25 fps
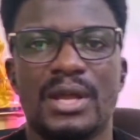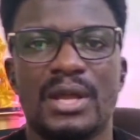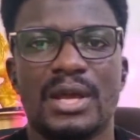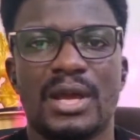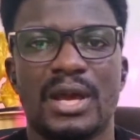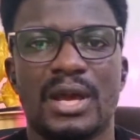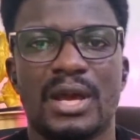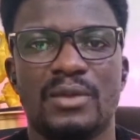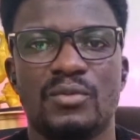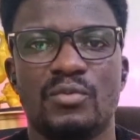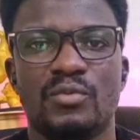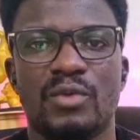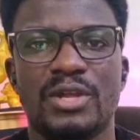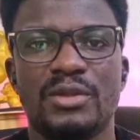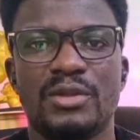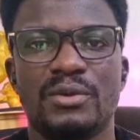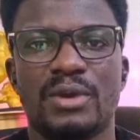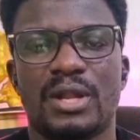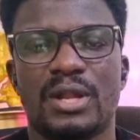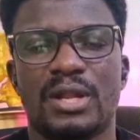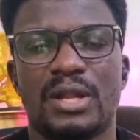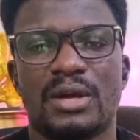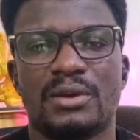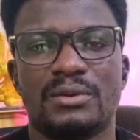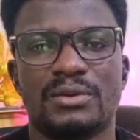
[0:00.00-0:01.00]
And when you
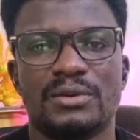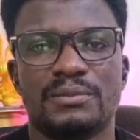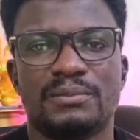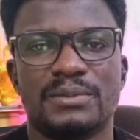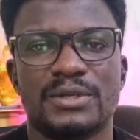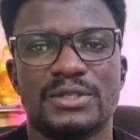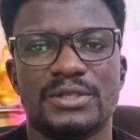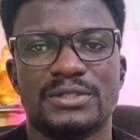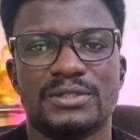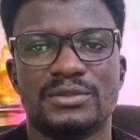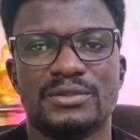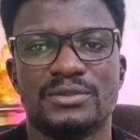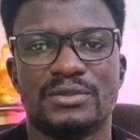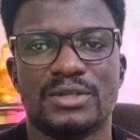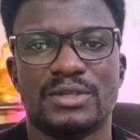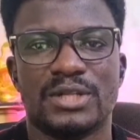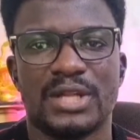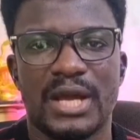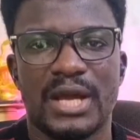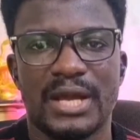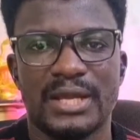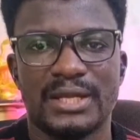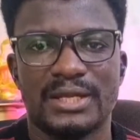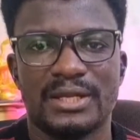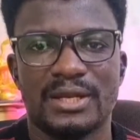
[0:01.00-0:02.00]
allow the person to
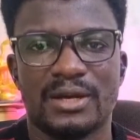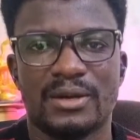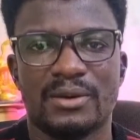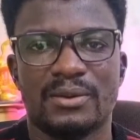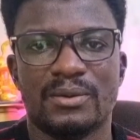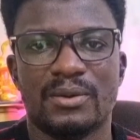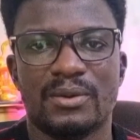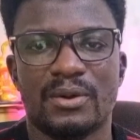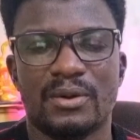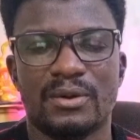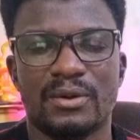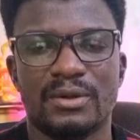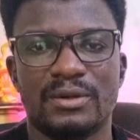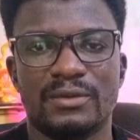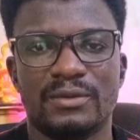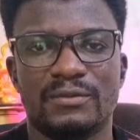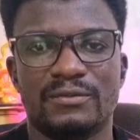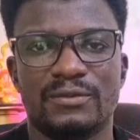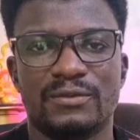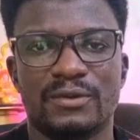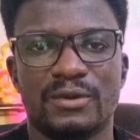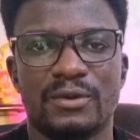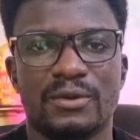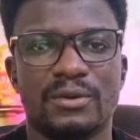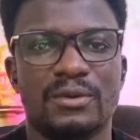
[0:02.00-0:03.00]
lie down on the
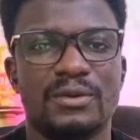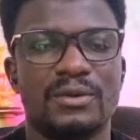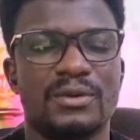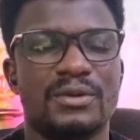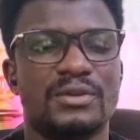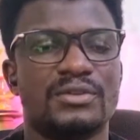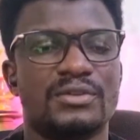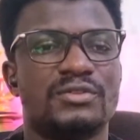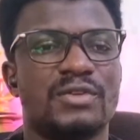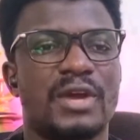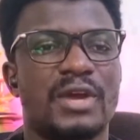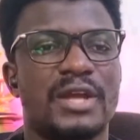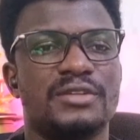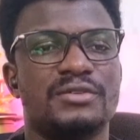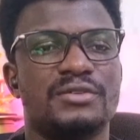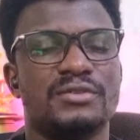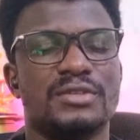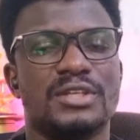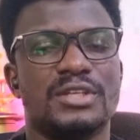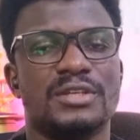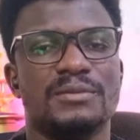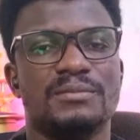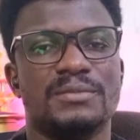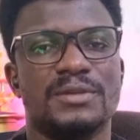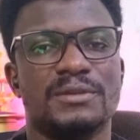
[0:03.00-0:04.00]
floor, try to
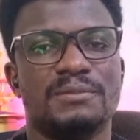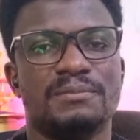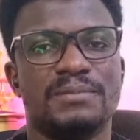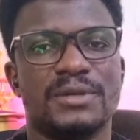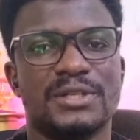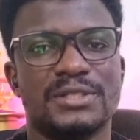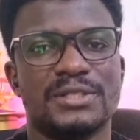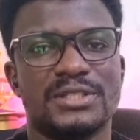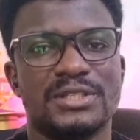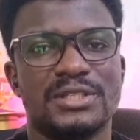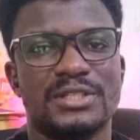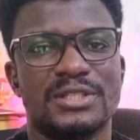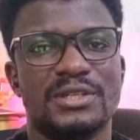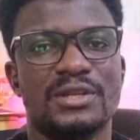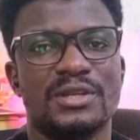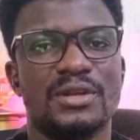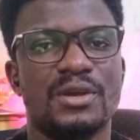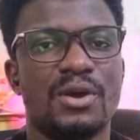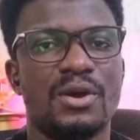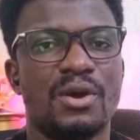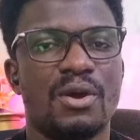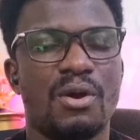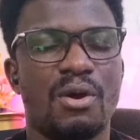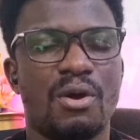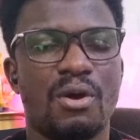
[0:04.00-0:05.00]
keep the person
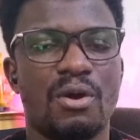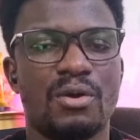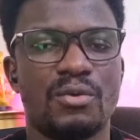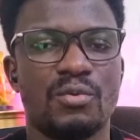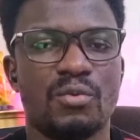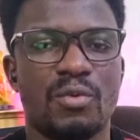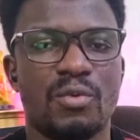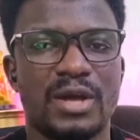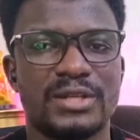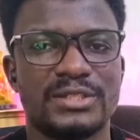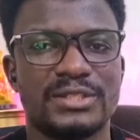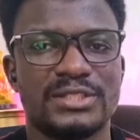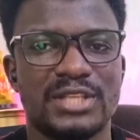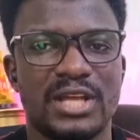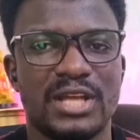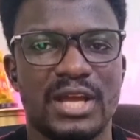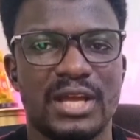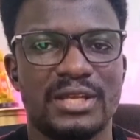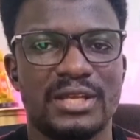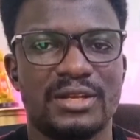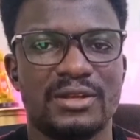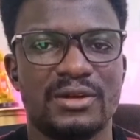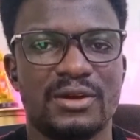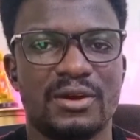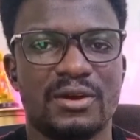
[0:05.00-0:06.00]
on one
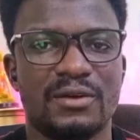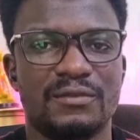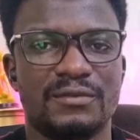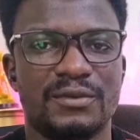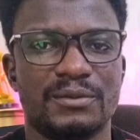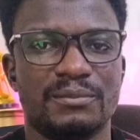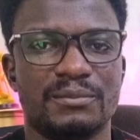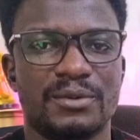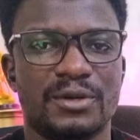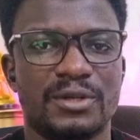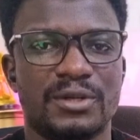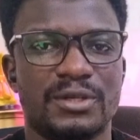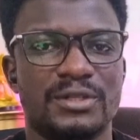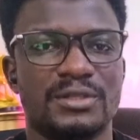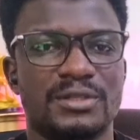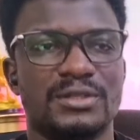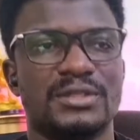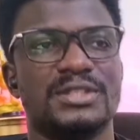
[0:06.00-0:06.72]
side of the body.